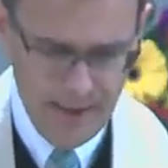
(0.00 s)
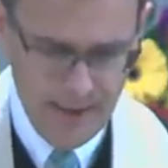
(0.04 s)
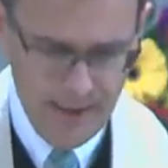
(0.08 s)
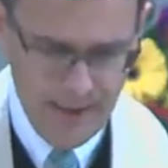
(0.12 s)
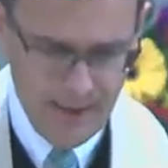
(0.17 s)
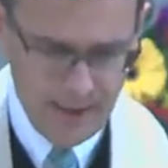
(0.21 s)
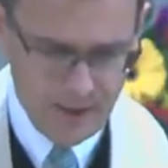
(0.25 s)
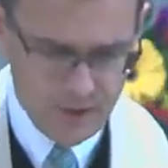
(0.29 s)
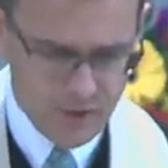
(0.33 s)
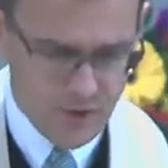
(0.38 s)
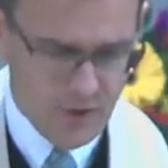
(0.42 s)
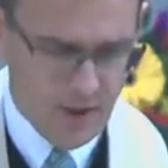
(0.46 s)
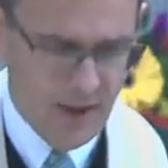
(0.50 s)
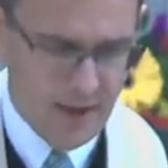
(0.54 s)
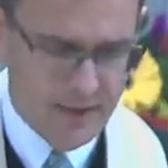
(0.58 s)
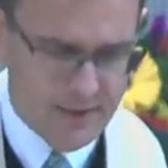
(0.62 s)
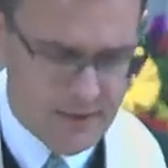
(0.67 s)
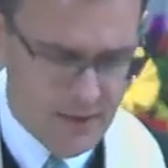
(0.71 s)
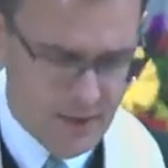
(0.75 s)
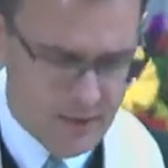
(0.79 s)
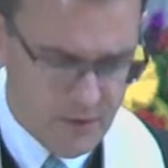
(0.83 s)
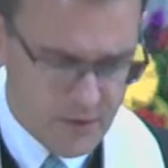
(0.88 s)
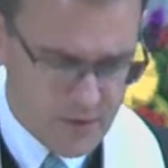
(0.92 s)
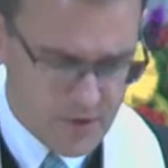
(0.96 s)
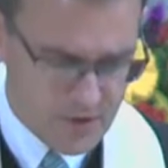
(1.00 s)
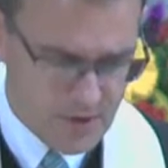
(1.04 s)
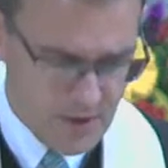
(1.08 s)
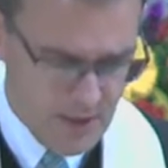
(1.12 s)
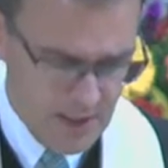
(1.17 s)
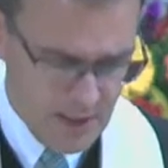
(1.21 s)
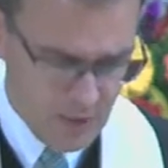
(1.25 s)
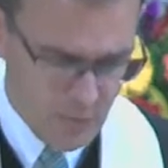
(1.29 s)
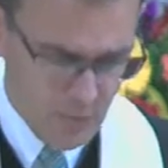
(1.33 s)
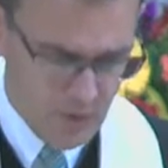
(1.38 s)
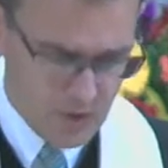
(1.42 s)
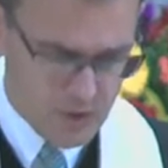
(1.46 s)
and trying to
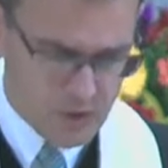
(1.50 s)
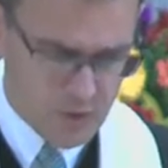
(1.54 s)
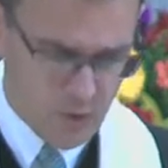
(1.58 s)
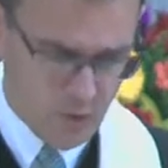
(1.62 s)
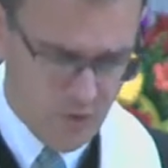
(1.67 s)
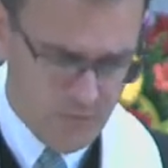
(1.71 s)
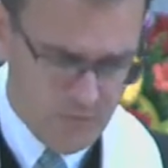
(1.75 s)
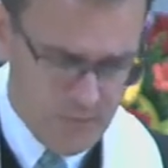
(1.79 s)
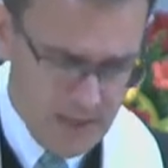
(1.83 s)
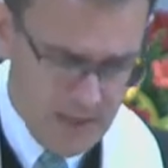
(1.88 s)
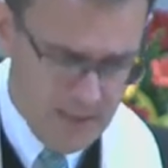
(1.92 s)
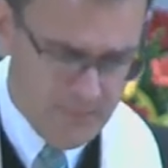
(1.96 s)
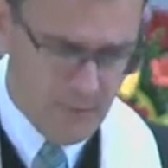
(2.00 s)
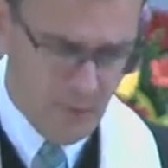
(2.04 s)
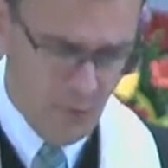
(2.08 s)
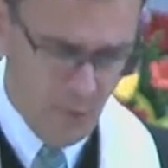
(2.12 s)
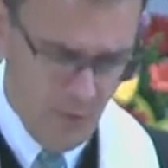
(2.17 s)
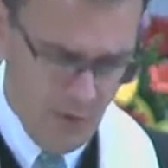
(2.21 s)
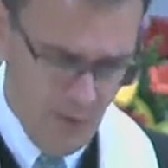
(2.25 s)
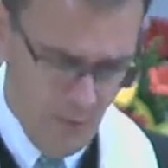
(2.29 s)
understand what sort of people we